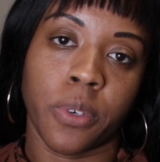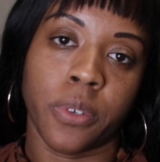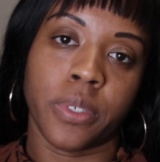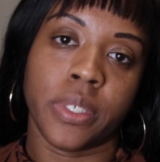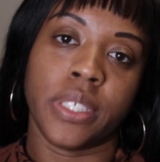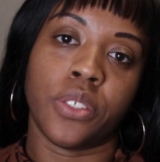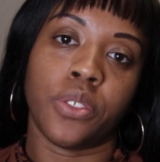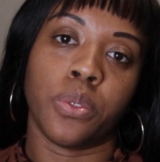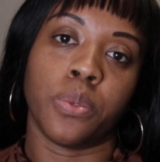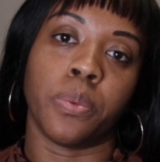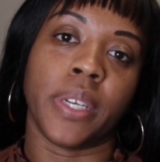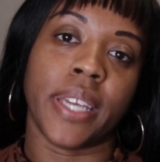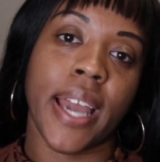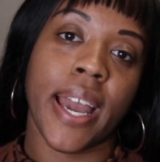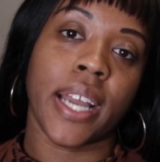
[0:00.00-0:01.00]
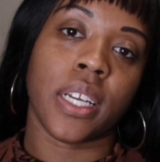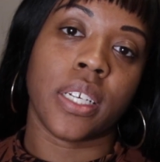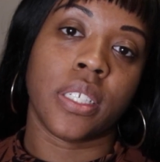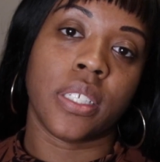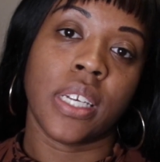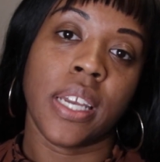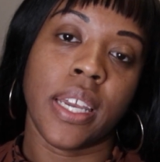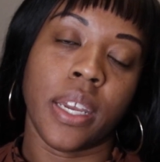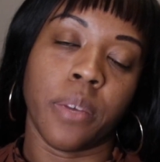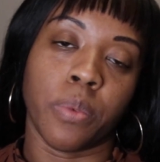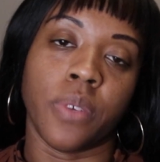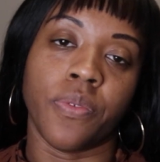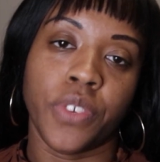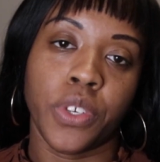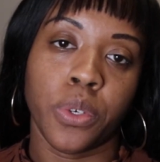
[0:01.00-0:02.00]
going to react and
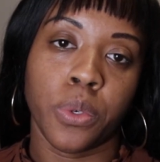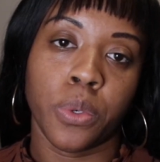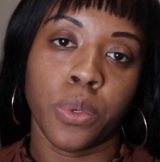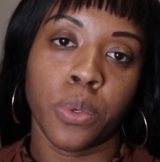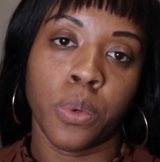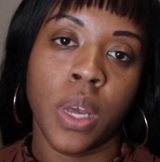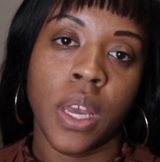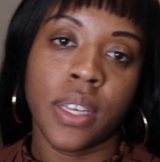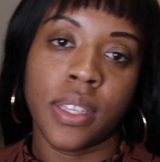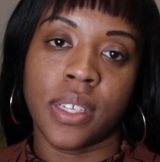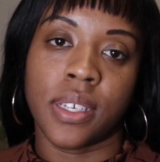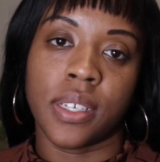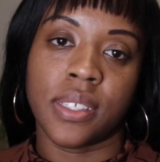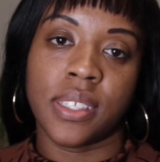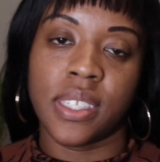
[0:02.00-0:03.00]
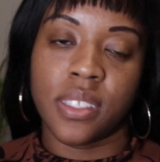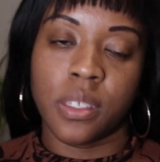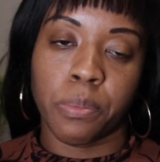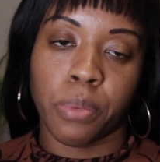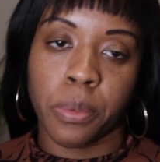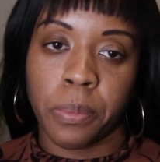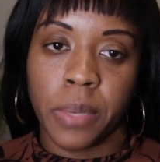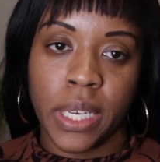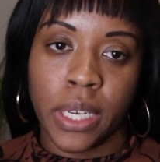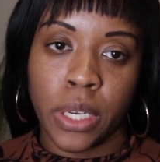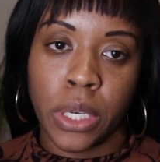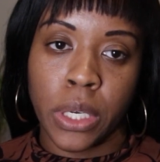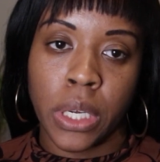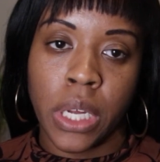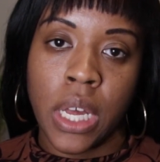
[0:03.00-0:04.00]
review the season
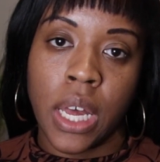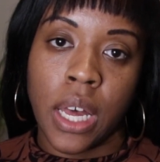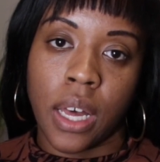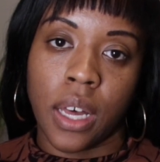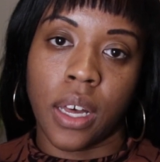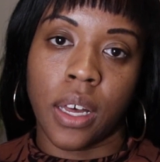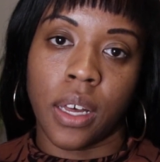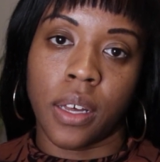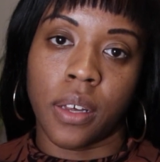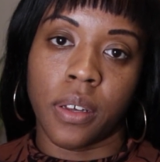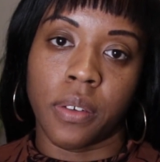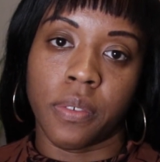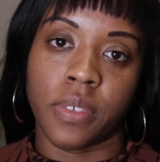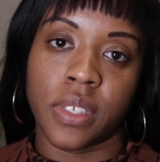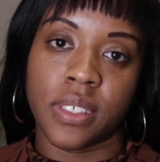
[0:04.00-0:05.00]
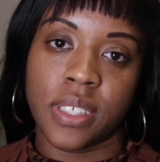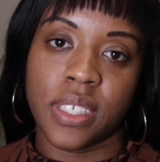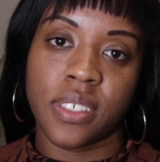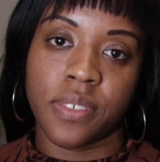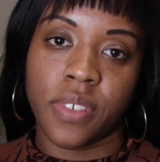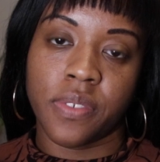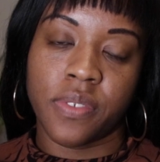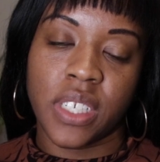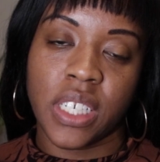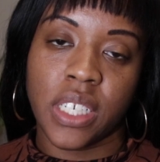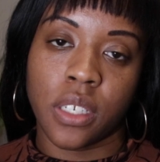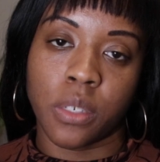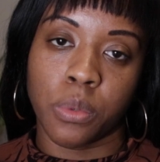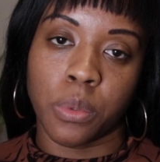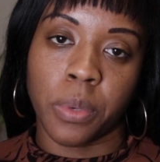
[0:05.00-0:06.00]
premiere of season
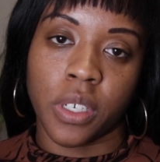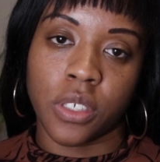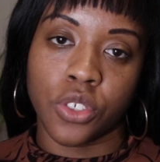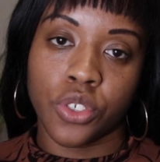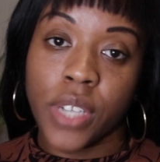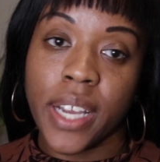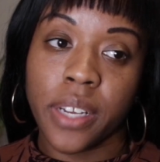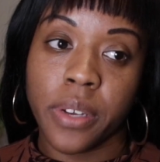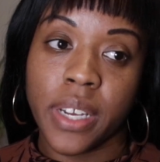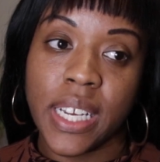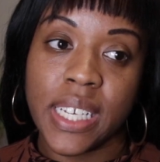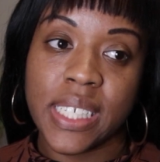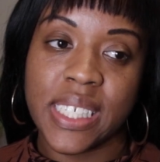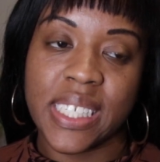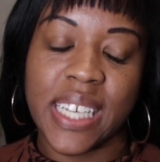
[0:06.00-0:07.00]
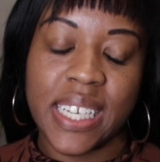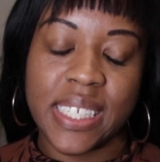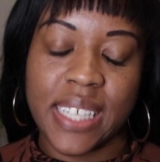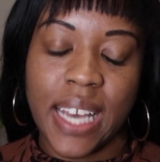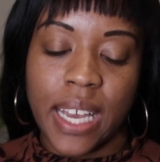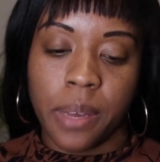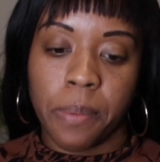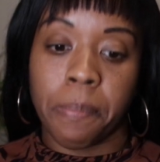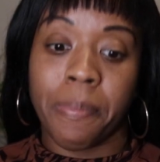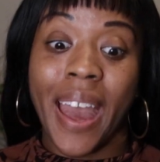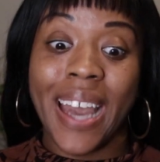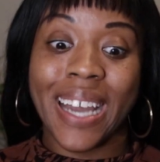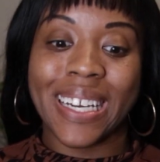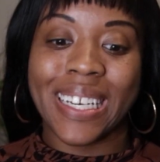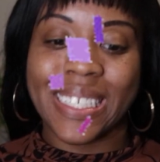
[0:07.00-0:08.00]
15 of RuPaul's Drag Race. Yes, I am
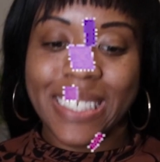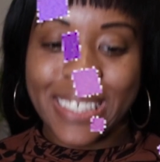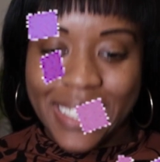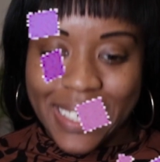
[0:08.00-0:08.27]
back.